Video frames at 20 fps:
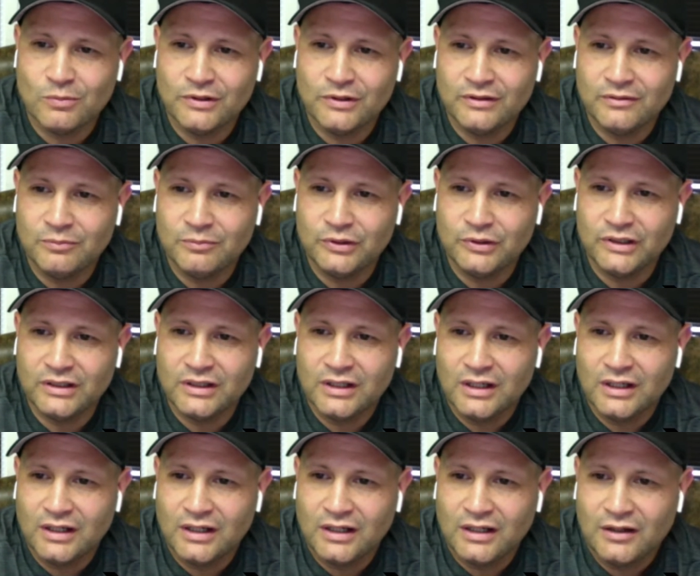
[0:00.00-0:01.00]
But
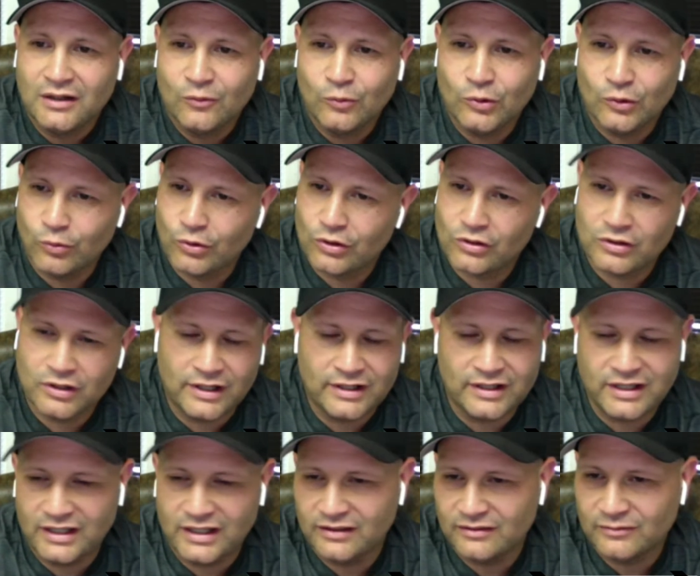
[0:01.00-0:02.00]
we're going to, and
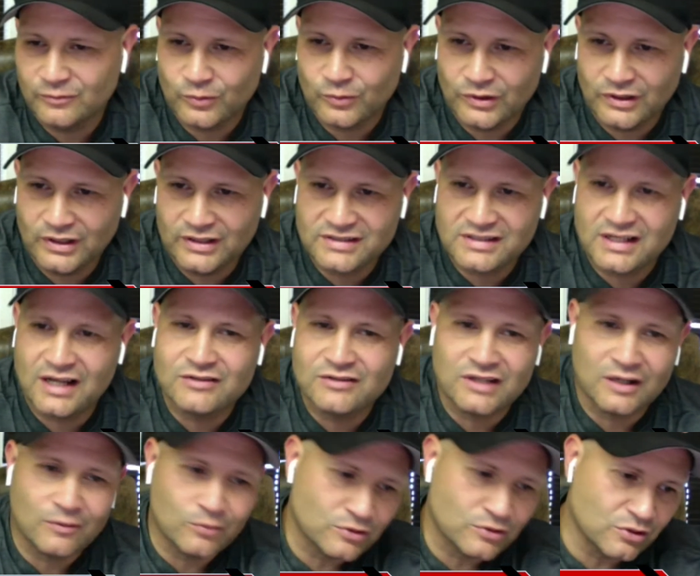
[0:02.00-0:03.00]
again, it sounds
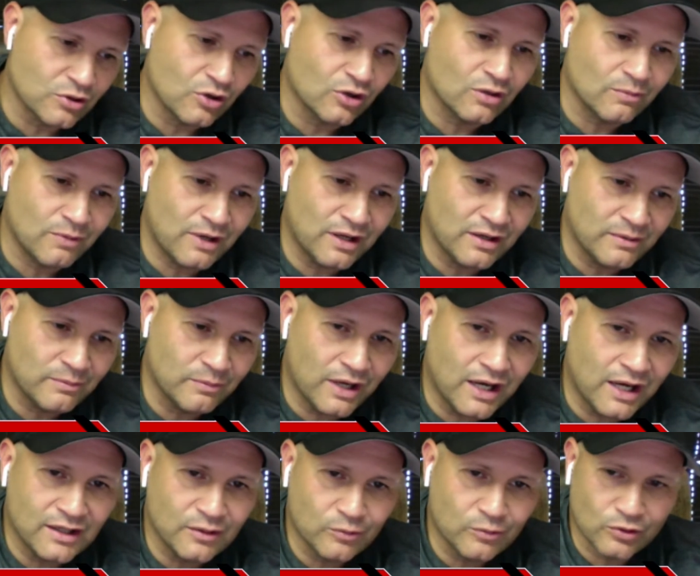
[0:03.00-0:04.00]
like we're talking about
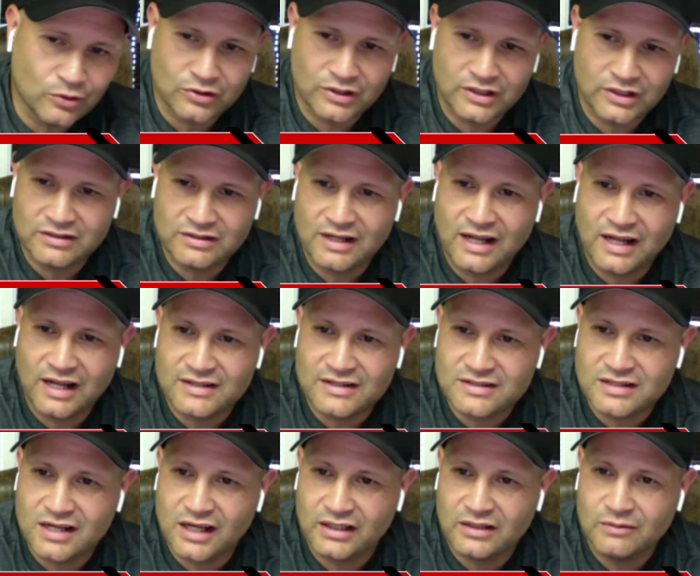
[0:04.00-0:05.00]
Mbaya. We're going to get to that in a
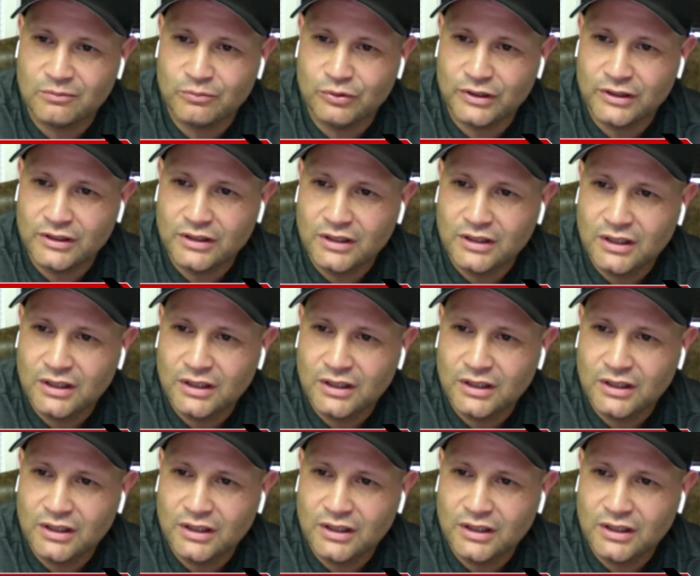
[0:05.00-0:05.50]
second. But